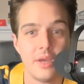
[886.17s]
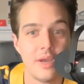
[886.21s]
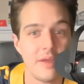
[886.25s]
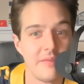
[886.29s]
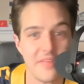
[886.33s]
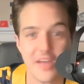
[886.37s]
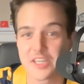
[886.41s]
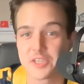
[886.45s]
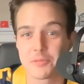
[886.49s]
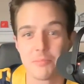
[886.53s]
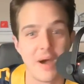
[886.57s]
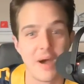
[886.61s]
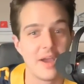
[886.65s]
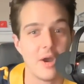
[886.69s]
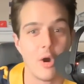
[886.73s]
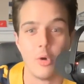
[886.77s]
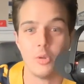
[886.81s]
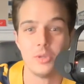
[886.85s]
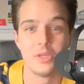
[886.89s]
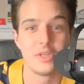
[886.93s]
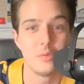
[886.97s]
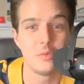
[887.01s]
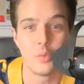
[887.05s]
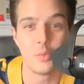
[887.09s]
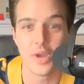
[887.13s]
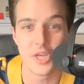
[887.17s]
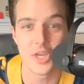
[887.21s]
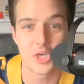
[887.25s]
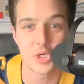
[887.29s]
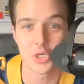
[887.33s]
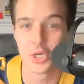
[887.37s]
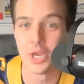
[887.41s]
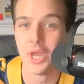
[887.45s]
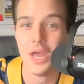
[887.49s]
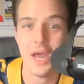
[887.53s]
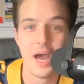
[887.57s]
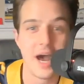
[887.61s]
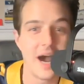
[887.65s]
That's my only wish.
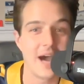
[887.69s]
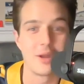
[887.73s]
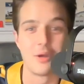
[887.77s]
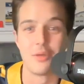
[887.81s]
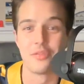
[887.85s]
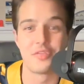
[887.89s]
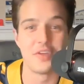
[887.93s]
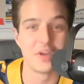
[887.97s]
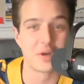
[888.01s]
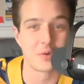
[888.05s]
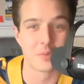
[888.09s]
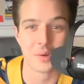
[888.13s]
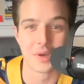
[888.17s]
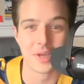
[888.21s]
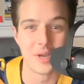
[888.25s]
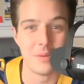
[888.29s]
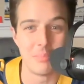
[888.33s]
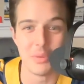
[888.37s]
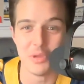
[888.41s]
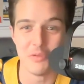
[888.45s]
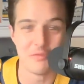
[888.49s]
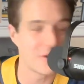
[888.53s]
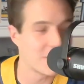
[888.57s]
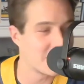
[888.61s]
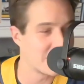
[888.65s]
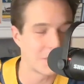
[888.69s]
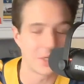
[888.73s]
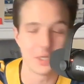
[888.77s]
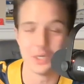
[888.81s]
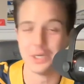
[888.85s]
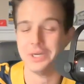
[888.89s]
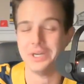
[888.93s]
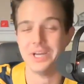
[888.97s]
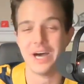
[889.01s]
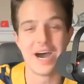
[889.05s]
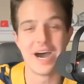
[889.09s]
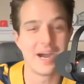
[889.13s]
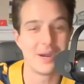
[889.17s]
I don't think we're going to be very
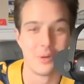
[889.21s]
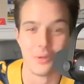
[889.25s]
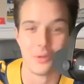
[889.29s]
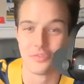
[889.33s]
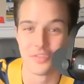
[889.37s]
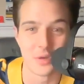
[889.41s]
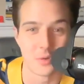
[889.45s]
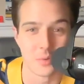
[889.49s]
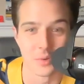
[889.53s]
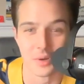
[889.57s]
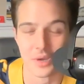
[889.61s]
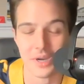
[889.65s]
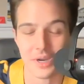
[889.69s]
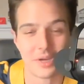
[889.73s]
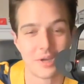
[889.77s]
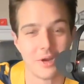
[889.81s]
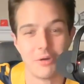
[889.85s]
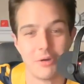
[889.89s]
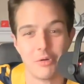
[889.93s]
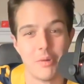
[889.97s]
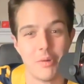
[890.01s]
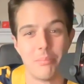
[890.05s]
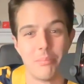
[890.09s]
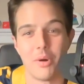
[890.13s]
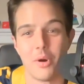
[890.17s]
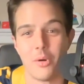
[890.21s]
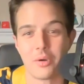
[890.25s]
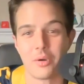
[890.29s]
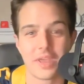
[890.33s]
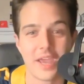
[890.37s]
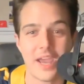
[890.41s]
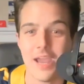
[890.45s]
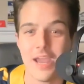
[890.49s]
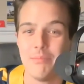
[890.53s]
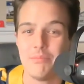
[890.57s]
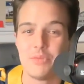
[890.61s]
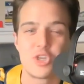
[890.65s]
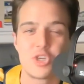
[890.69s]
good. I don't think we're going to go to a bowl
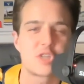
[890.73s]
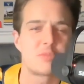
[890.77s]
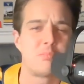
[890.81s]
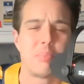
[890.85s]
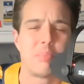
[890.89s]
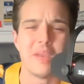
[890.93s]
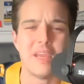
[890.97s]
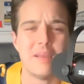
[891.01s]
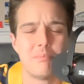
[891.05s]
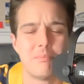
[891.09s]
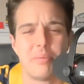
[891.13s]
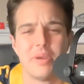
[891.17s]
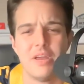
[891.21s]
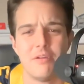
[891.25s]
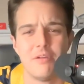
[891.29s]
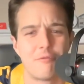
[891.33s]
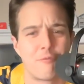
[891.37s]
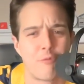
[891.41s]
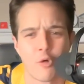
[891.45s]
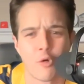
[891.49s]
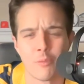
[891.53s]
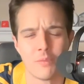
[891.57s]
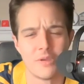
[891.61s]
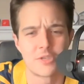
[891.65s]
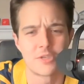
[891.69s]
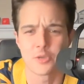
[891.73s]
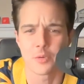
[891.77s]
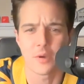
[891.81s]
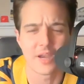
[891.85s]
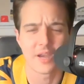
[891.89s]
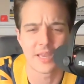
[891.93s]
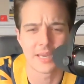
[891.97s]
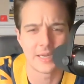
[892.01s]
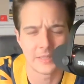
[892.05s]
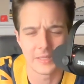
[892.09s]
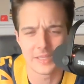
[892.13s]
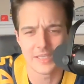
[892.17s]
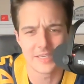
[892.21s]
game. Just beat Pitt for me so I
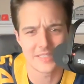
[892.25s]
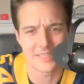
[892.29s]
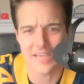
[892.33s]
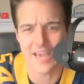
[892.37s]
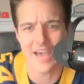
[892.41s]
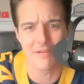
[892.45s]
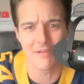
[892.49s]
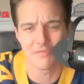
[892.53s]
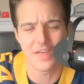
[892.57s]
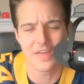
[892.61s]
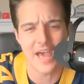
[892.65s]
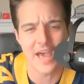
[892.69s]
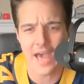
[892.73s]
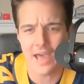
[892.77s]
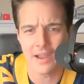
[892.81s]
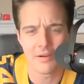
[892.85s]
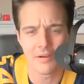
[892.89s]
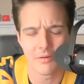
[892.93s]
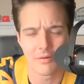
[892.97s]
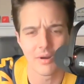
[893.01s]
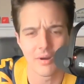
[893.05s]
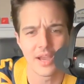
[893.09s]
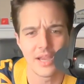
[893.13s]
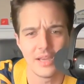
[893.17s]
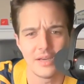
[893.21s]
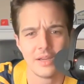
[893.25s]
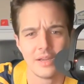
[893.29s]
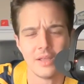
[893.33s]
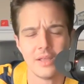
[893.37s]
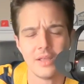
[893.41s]
can at least have that, right?